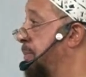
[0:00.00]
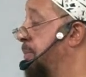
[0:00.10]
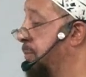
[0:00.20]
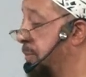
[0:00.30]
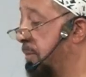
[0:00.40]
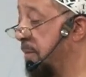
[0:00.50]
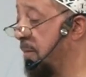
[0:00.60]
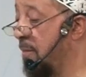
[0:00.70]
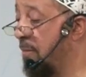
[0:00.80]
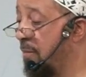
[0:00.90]

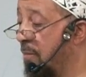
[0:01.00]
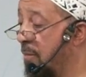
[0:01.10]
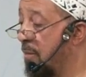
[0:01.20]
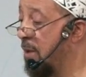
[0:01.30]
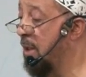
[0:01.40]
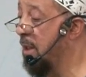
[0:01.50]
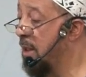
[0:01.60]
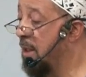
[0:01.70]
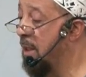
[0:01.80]
Nobody speaks.